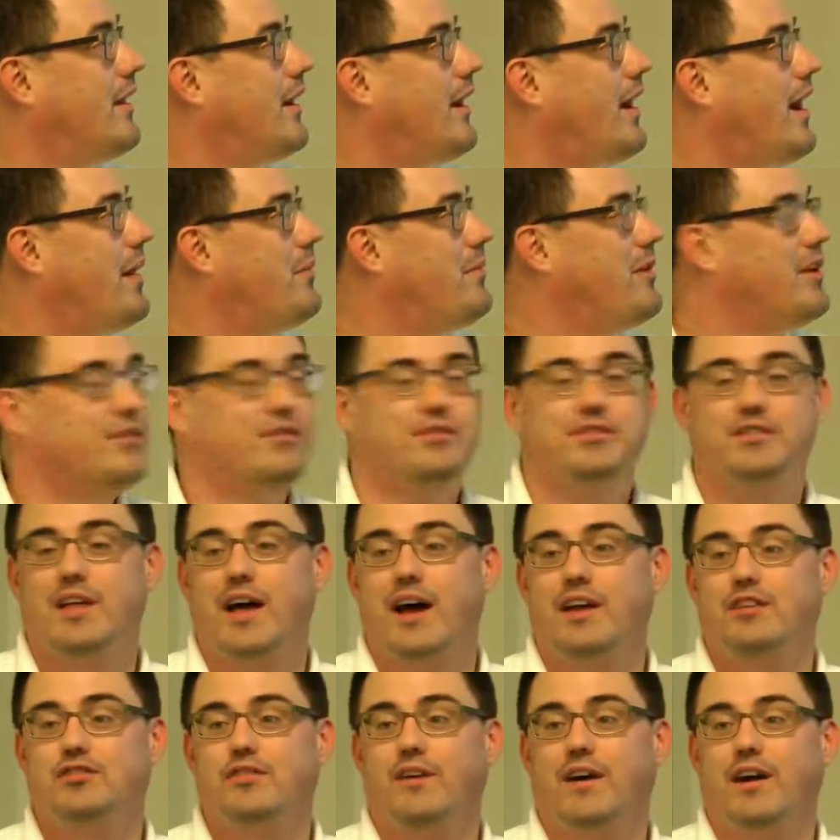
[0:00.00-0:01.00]
I'm in
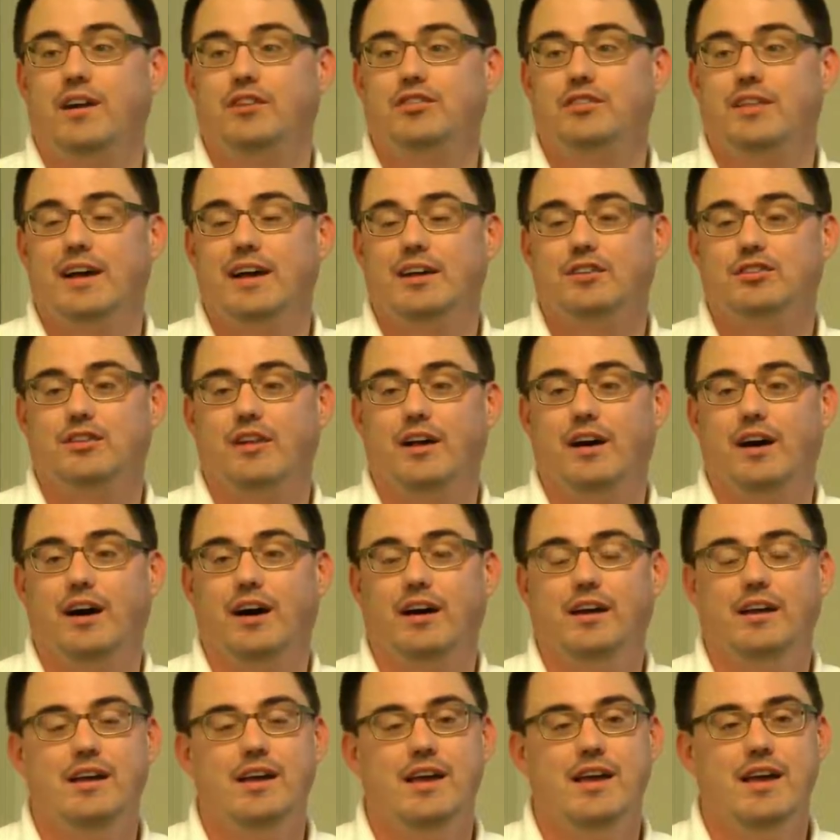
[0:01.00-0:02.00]

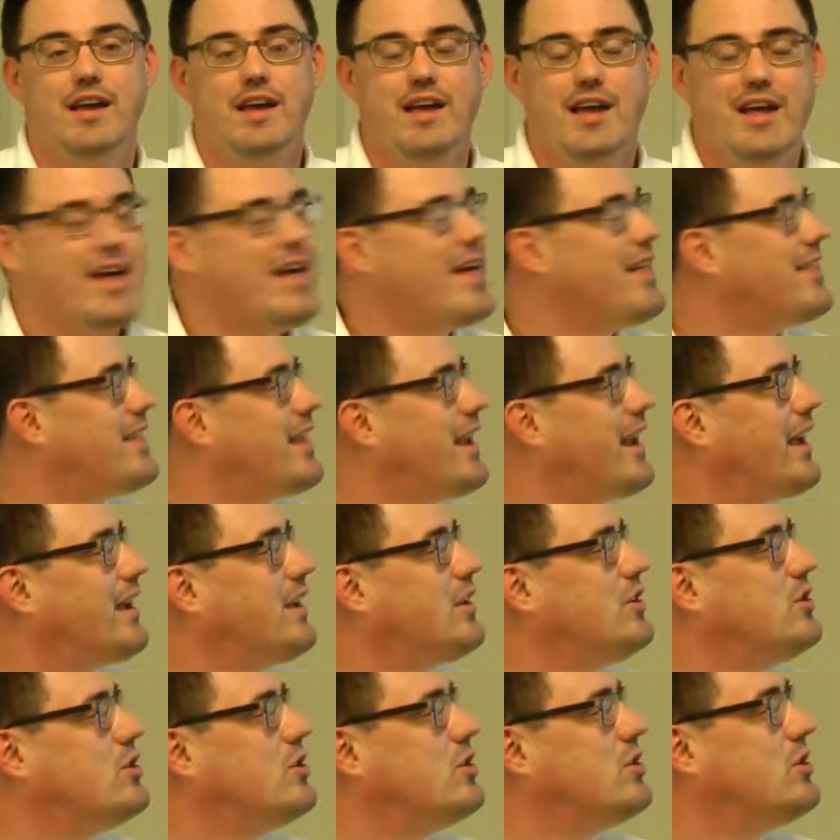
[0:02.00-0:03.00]
/var/log. Then I
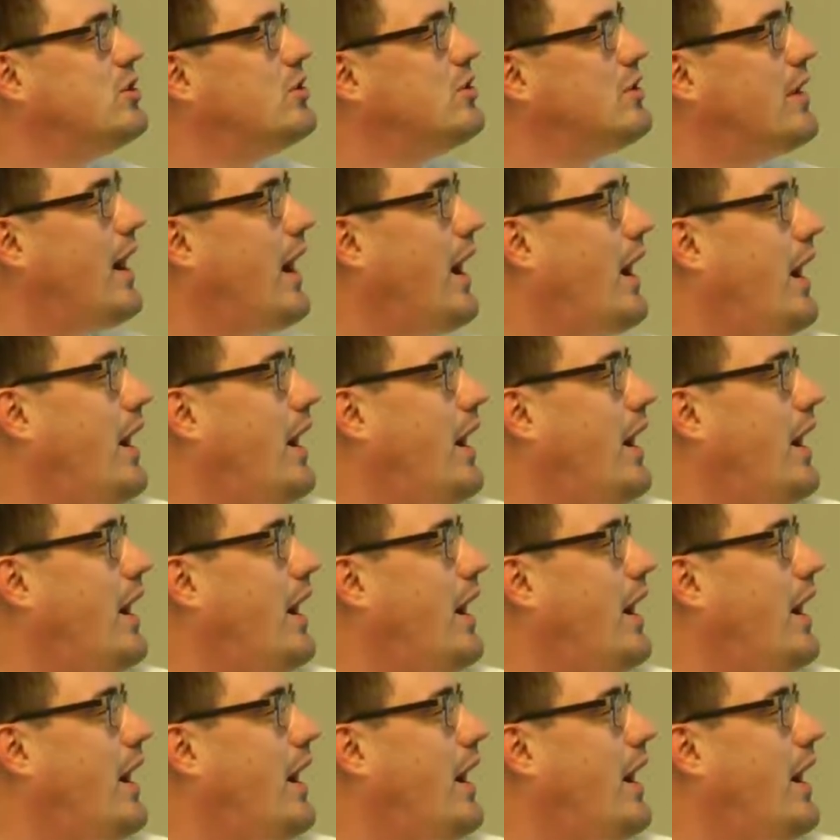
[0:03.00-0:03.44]
can do